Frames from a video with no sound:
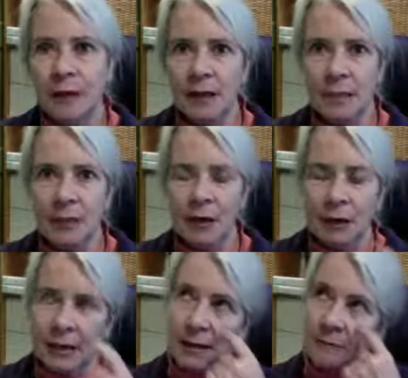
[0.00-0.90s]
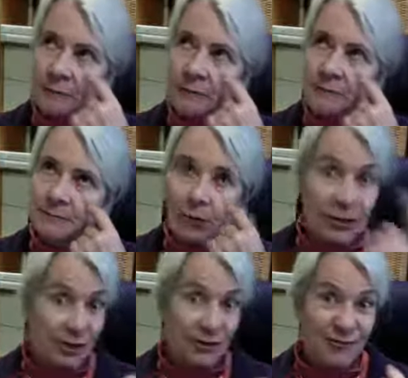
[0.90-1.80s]
Berkeley
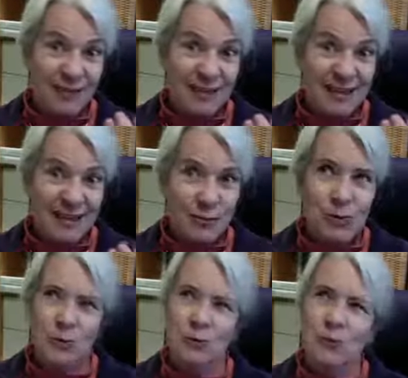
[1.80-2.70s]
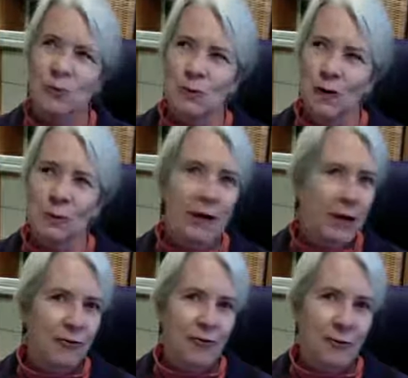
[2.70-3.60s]
University. Oh, I'm going to
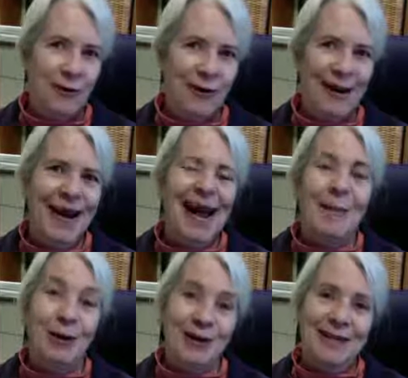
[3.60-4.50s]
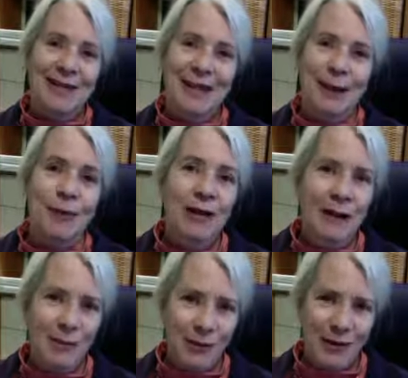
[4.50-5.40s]
get in trouble here. I'm not going to say it. I'll bring
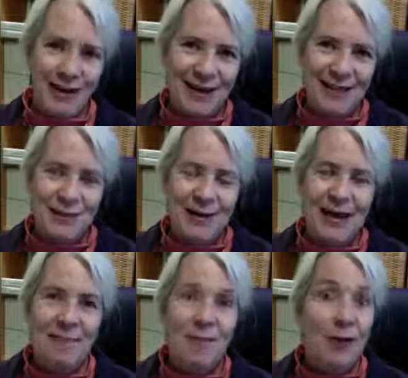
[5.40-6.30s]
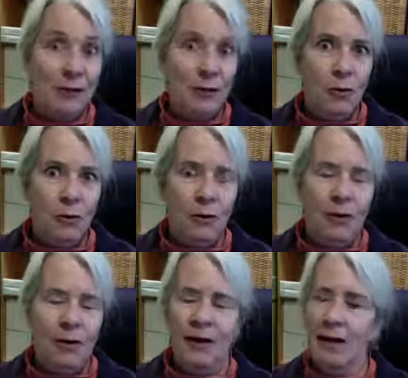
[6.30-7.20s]
that book on next week. I bought the whole
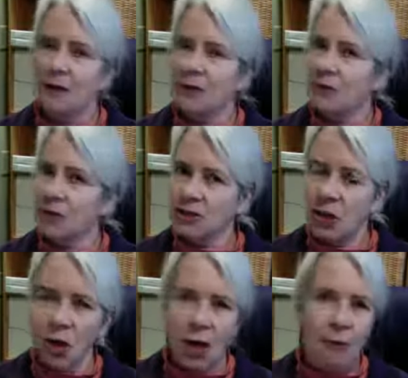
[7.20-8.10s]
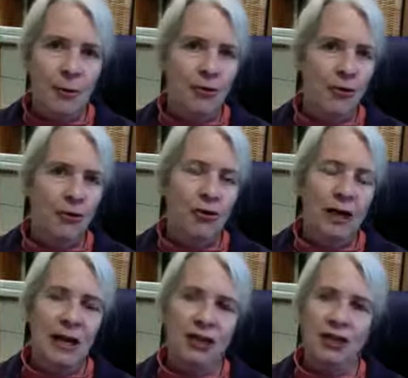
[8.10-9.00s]
book, and it talks all about the new
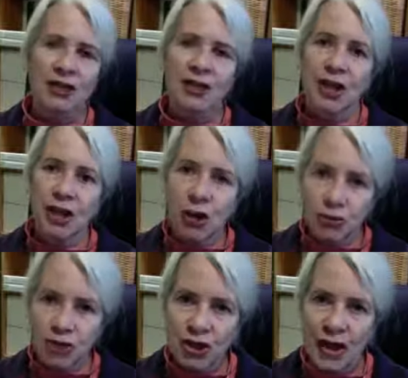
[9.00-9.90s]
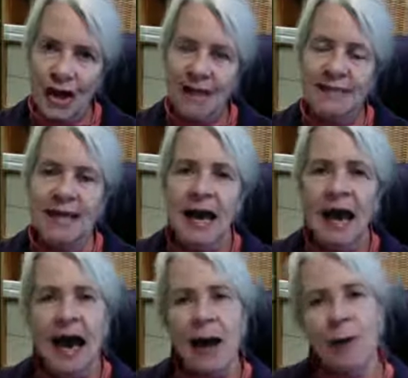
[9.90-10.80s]
collection, the new genetics.
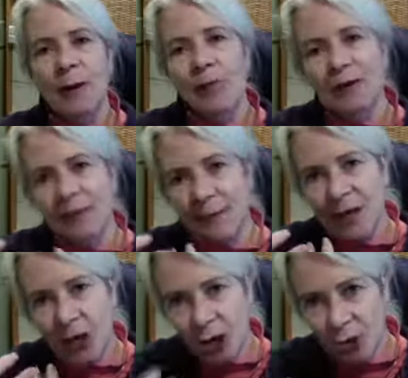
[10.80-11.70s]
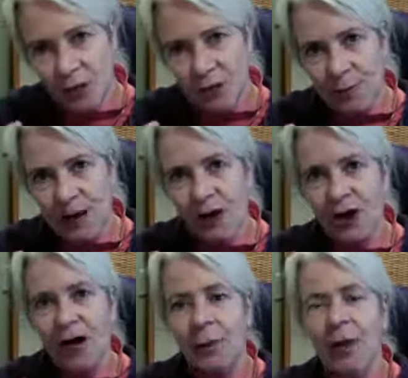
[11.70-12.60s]
I want to bring something new into my
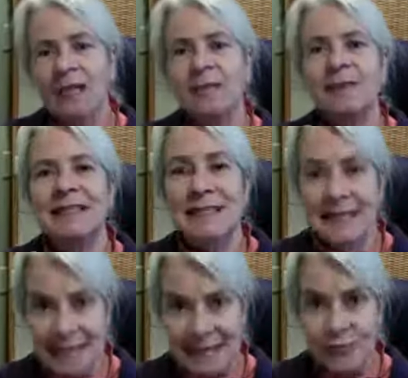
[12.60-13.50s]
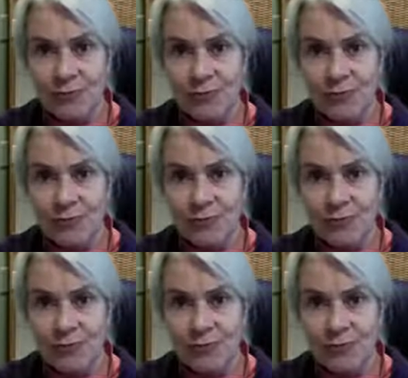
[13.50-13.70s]
garden. I want it to be disease